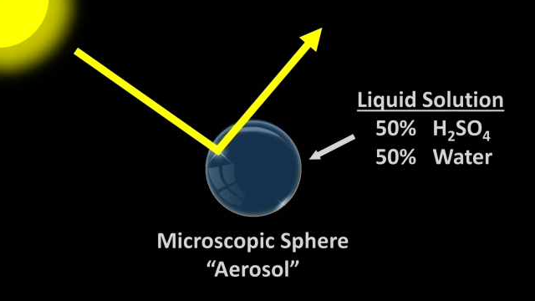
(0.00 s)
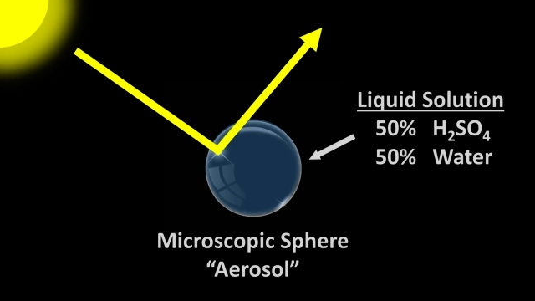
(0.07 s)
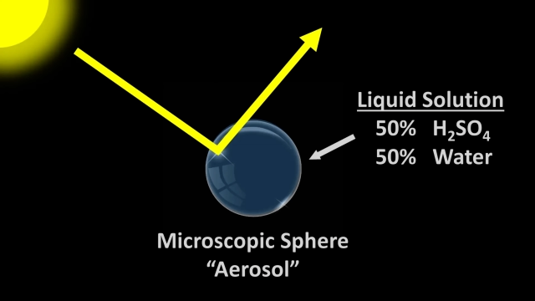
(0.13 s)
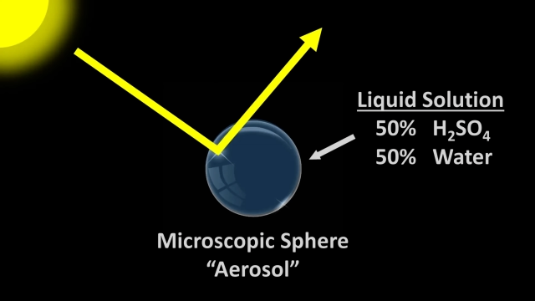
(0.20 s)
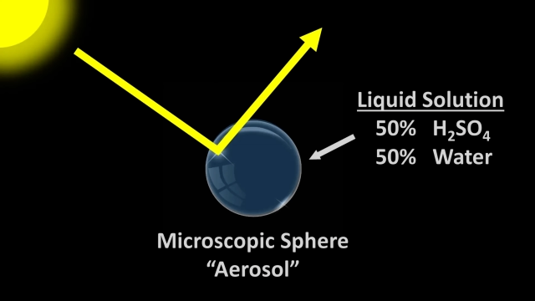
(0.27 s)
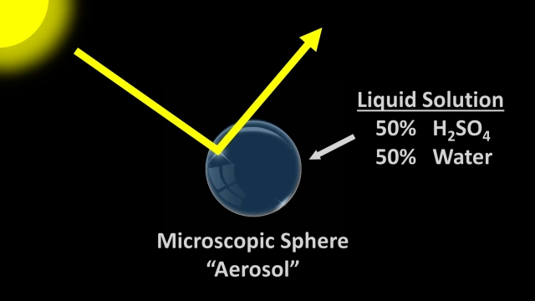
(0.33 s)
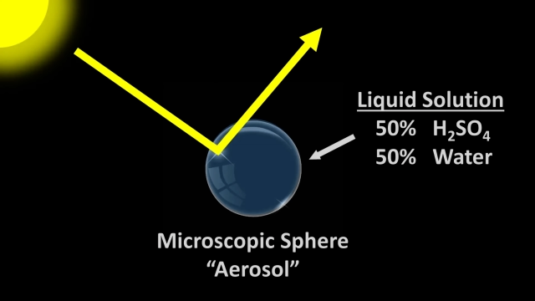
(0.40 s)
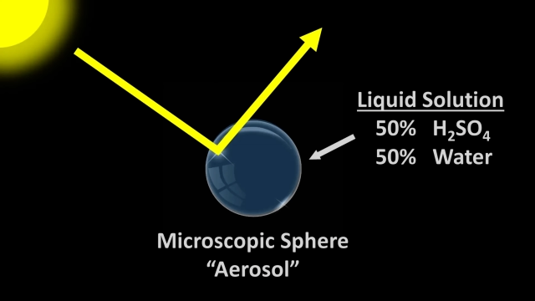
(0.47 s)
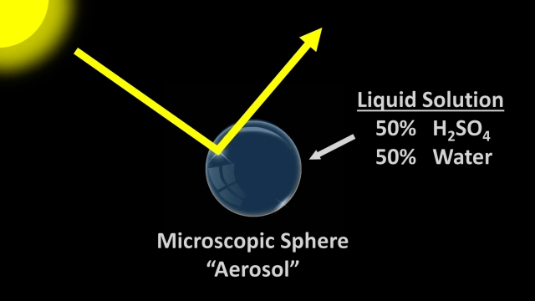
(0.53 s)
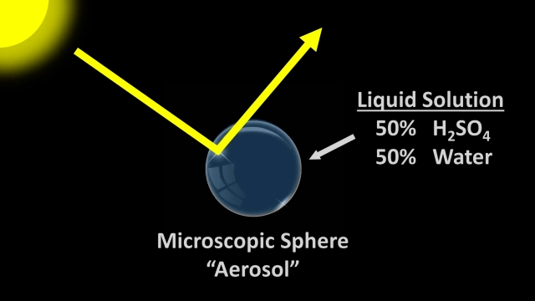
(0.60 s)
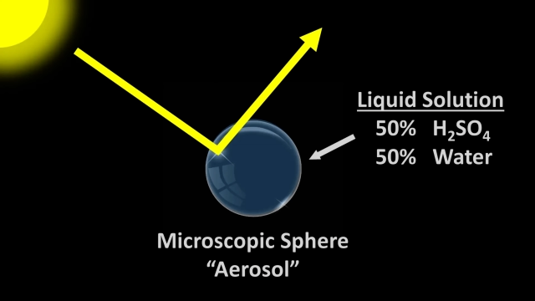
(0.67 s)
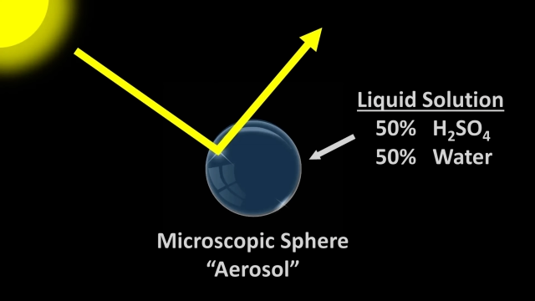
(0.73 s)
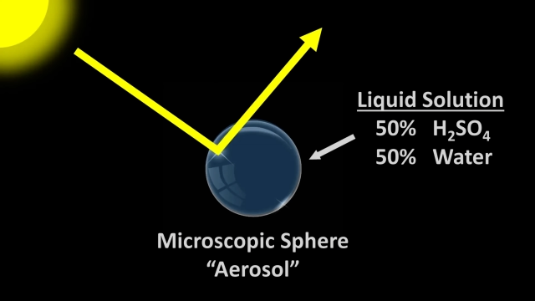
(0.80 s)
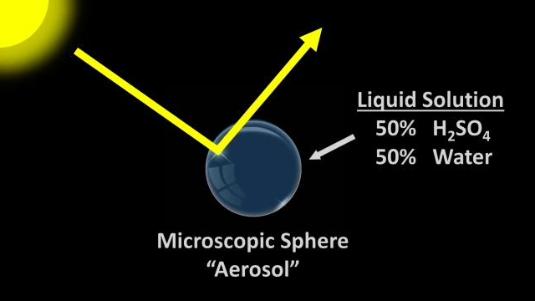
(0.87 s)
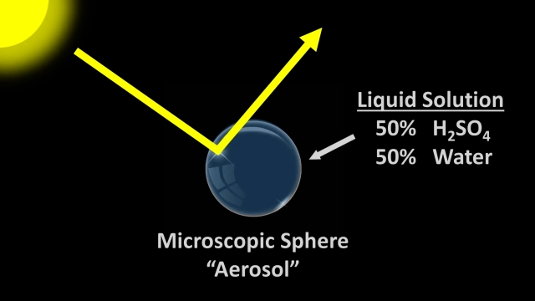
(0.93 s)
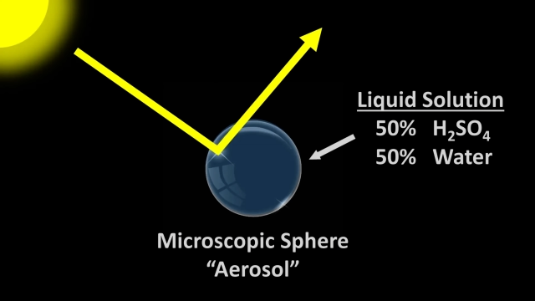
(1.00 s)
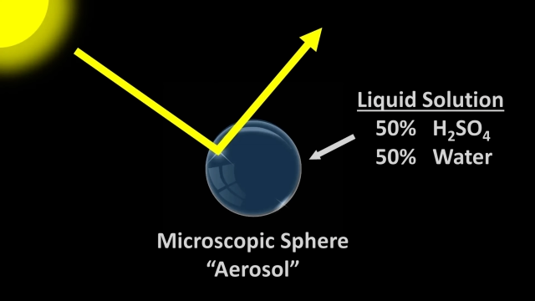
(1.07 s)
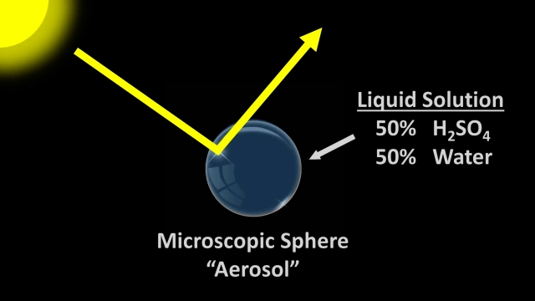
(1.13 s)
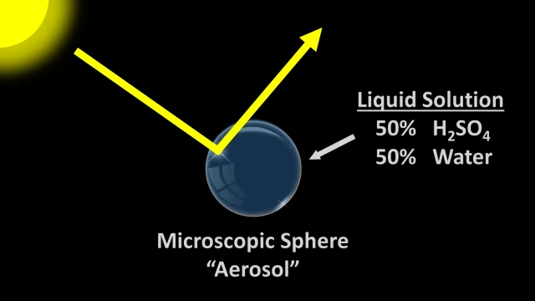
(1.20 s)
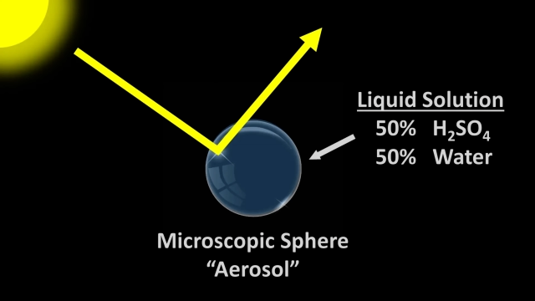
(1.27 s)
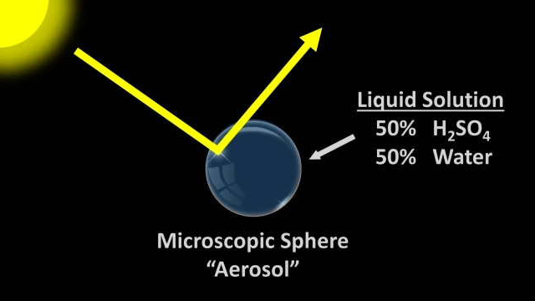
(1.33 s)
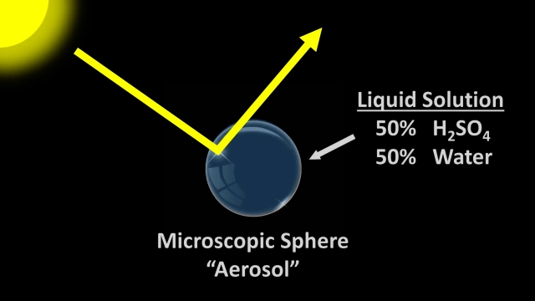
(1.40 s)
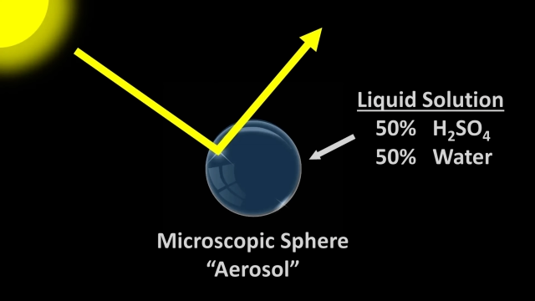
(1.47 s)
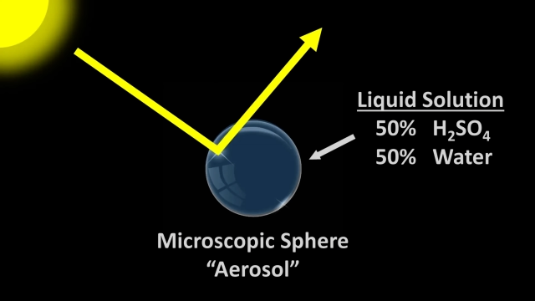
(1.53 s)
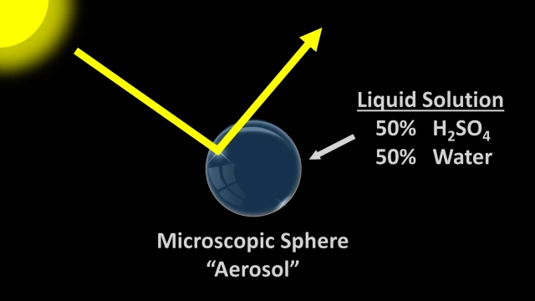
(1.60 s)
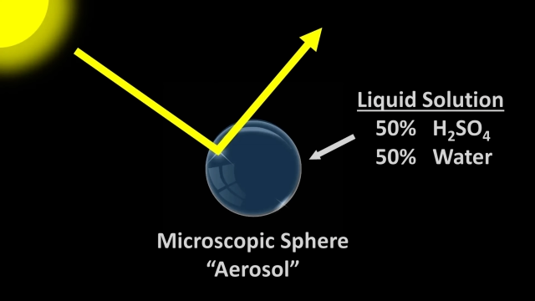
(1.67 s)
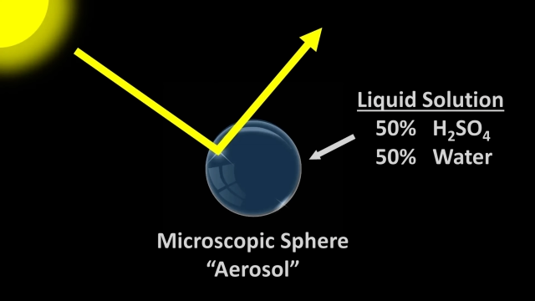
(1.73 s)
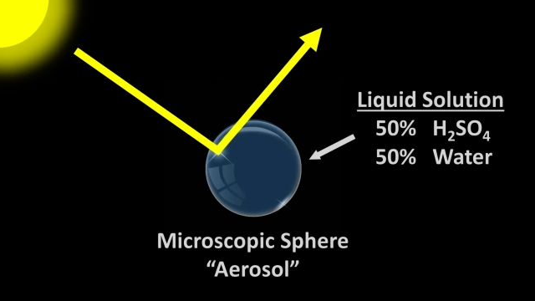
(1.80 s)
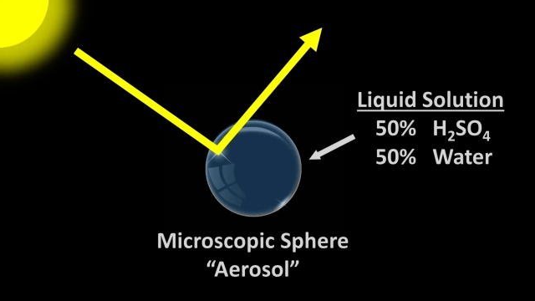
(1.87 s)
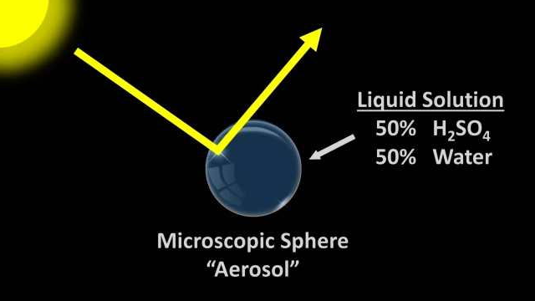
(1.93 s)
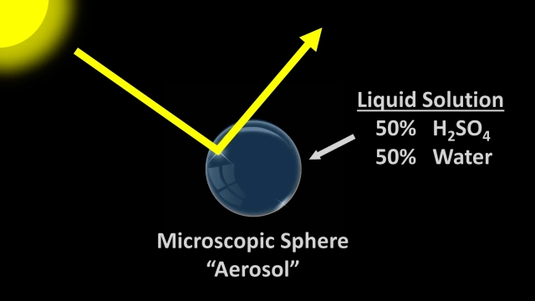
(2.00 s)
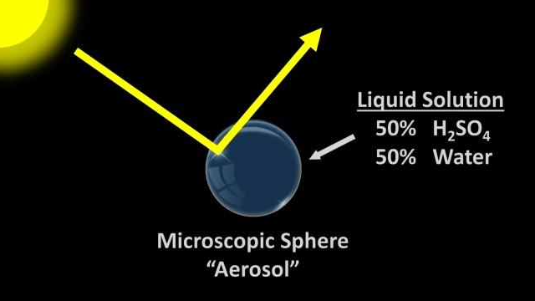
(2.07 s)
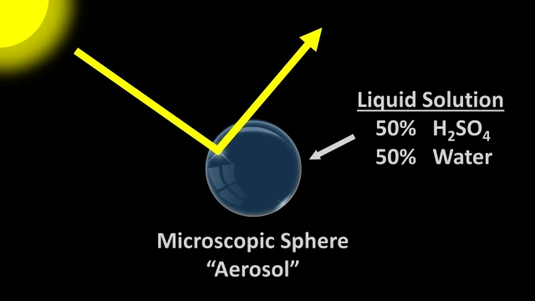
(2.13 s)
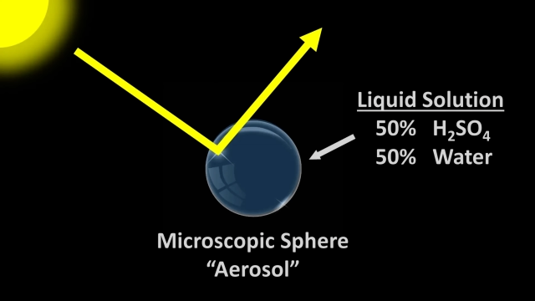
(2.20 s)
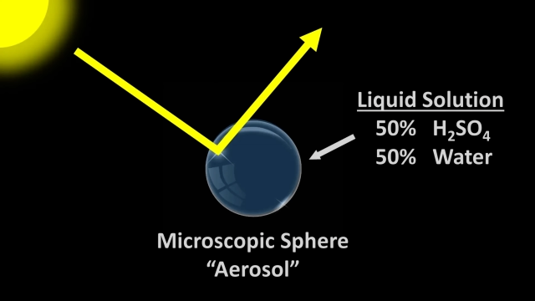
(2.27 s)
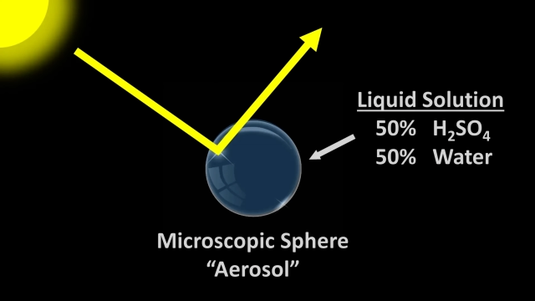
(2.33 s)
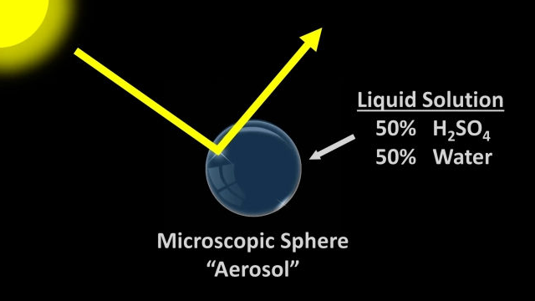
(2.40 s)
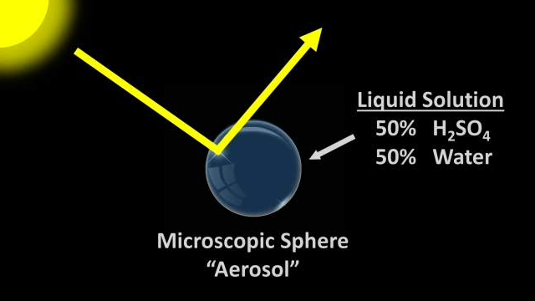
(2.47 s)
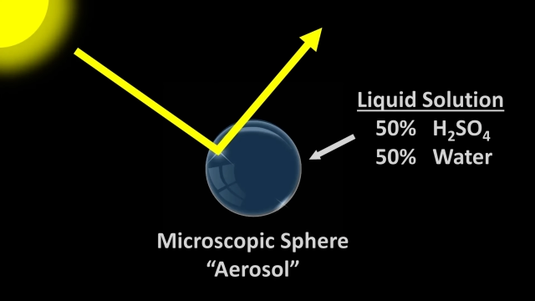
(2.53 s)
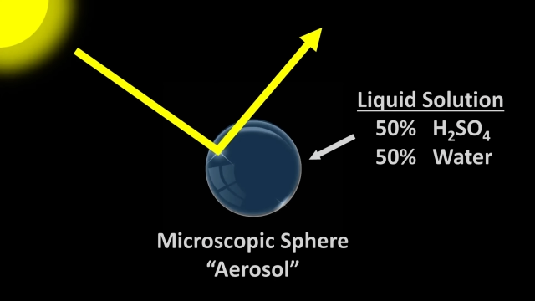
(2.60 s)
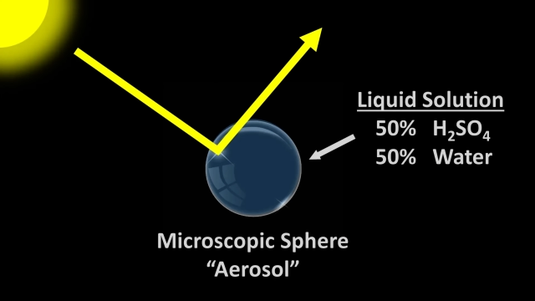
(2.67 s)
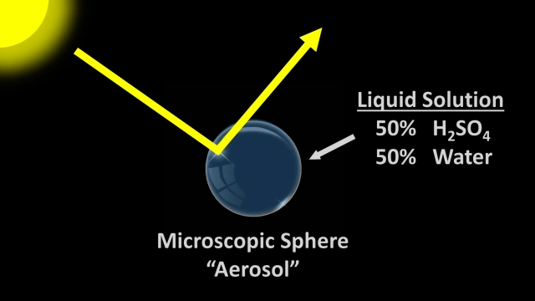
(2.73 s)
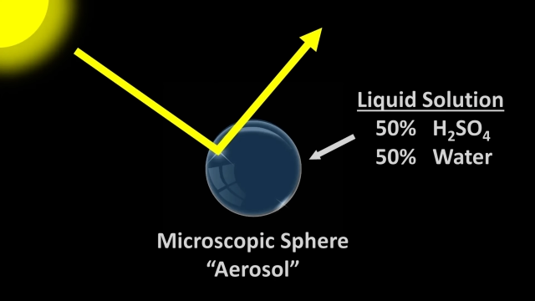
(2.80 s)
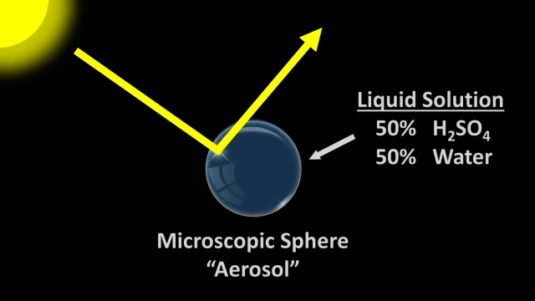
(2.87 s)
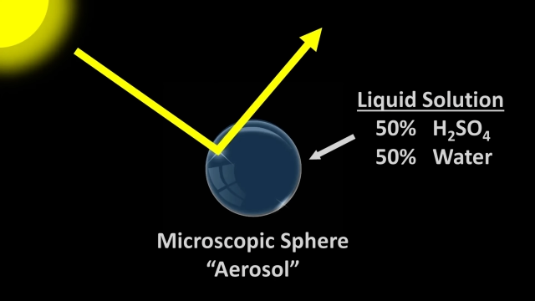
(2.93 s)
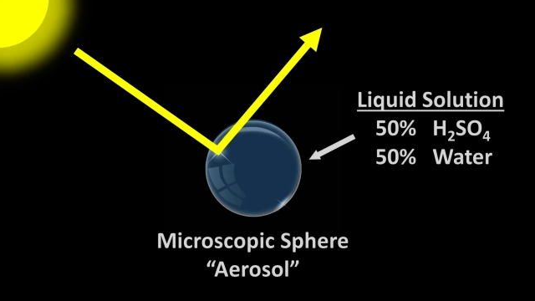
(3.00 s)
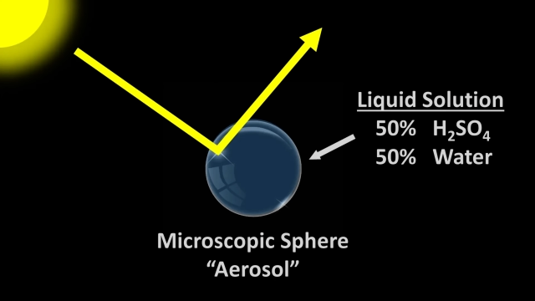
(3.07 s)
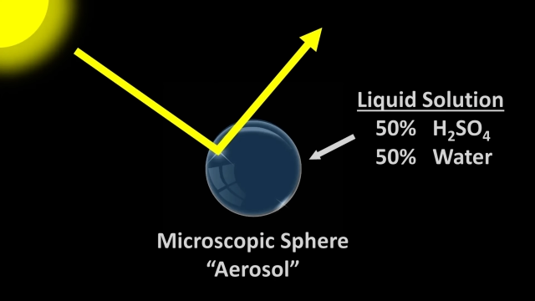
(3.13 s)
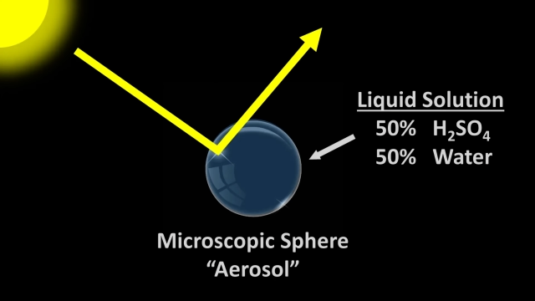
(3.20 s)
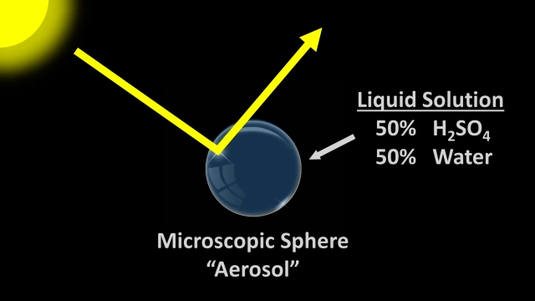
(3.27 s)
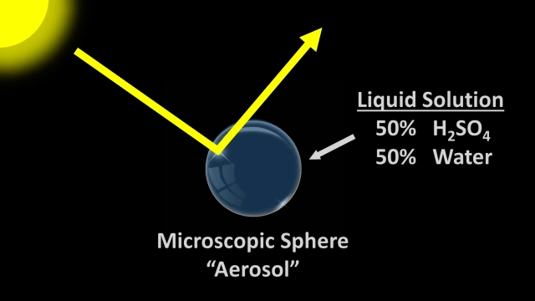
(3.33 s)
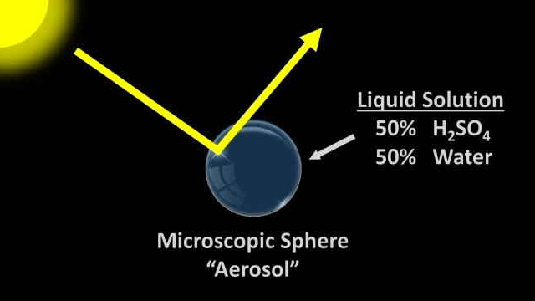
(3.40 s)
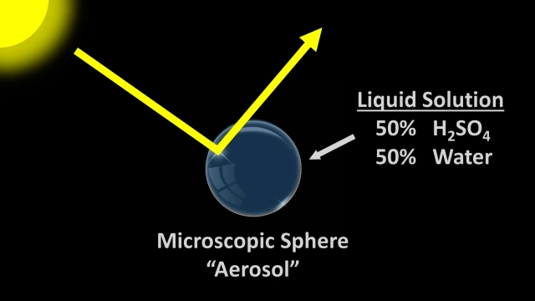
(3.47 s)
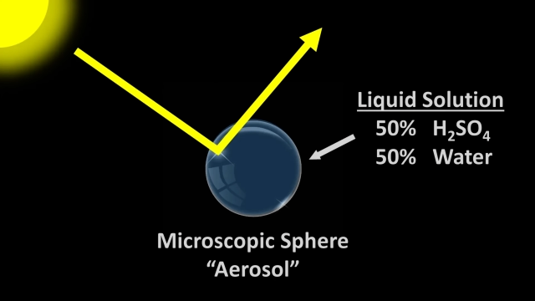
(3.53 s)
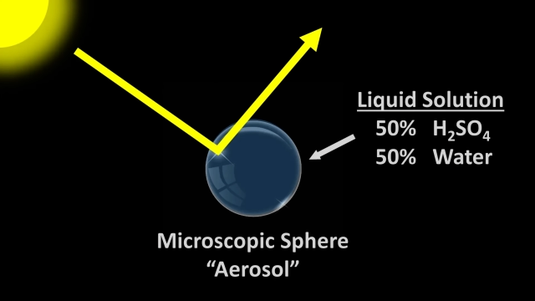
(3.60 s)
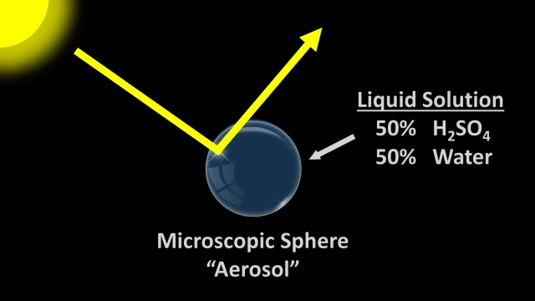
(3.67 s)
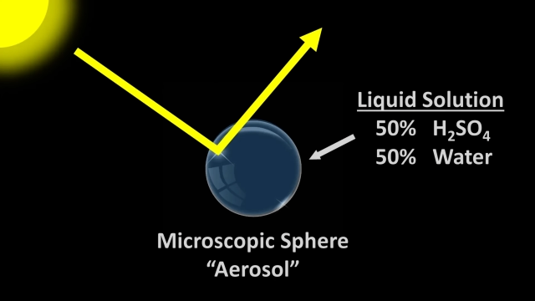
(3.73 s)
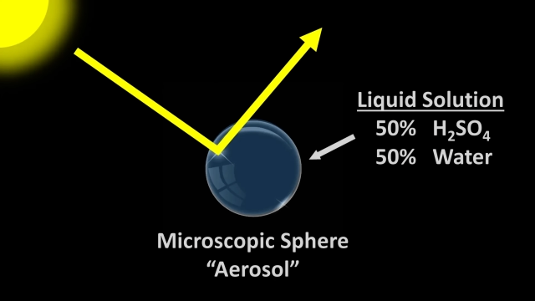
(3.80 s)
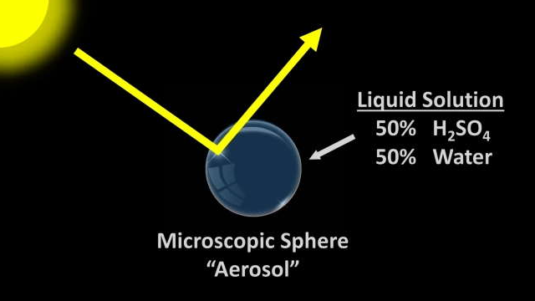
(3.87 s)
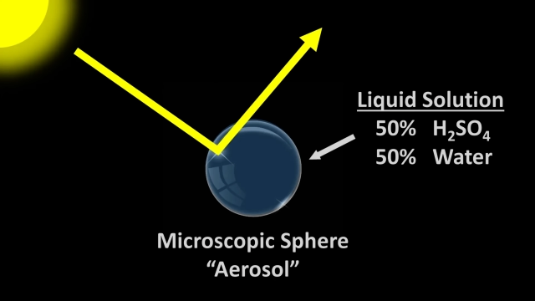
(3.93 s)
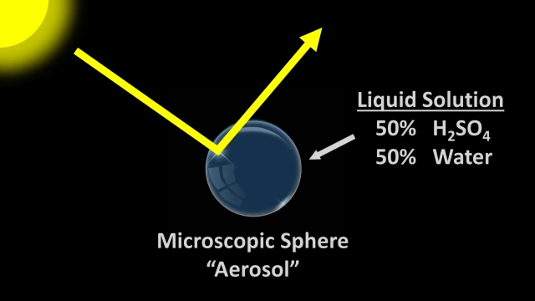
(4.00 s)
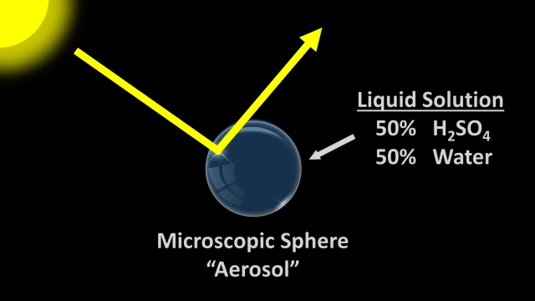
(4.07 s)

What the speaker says: [unreadable: no face in view]